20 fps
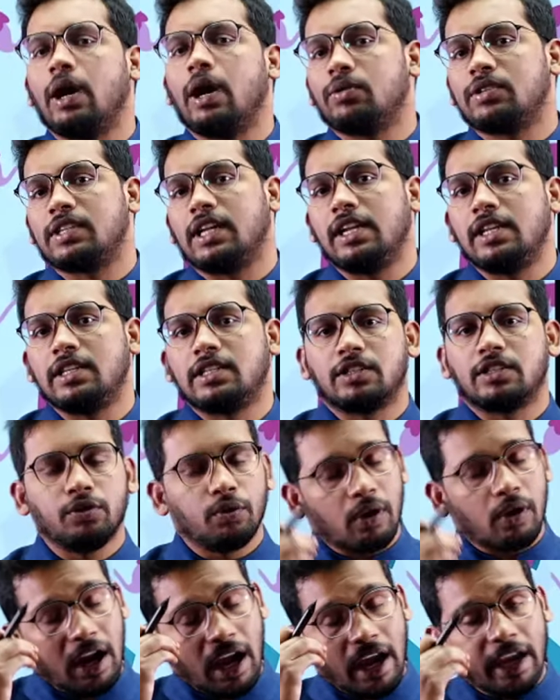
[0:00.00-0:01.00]
has cells,
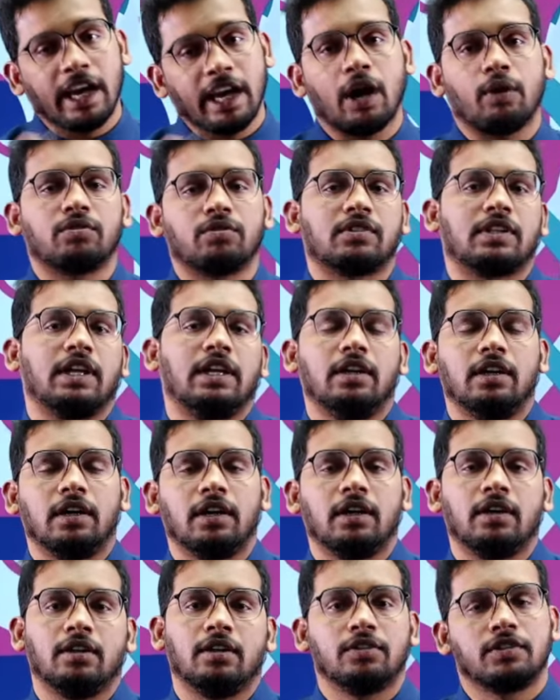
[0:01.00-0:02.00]
your eye has
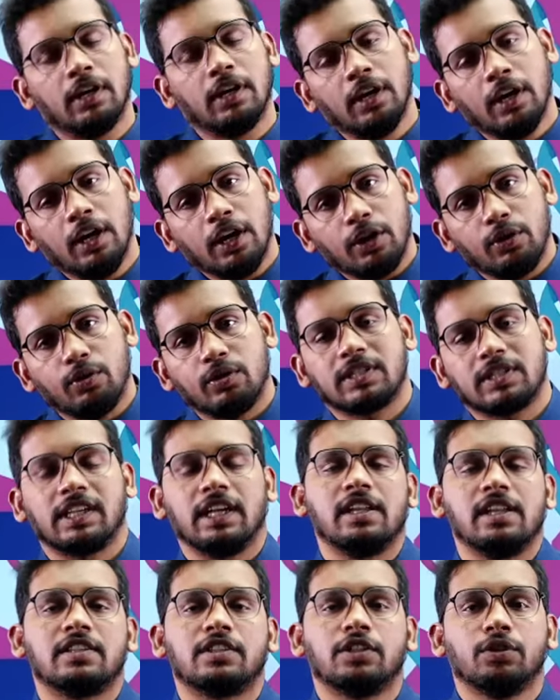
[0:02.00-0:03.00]

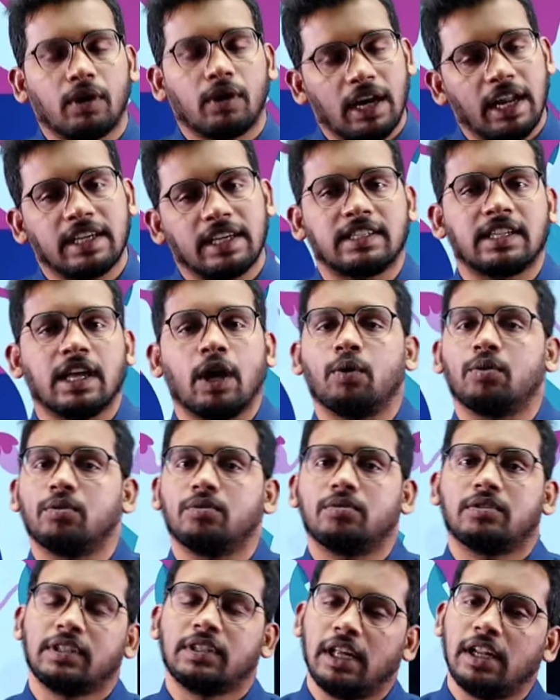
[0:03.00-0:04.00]
cells, your legs
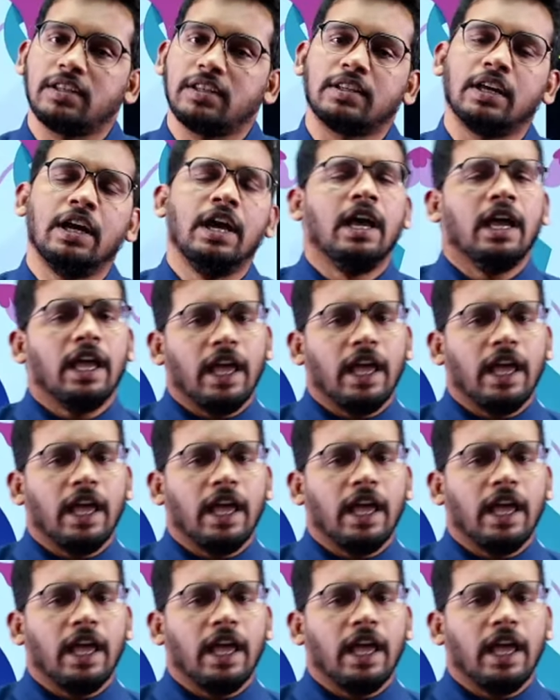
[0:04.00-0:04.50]
have cells.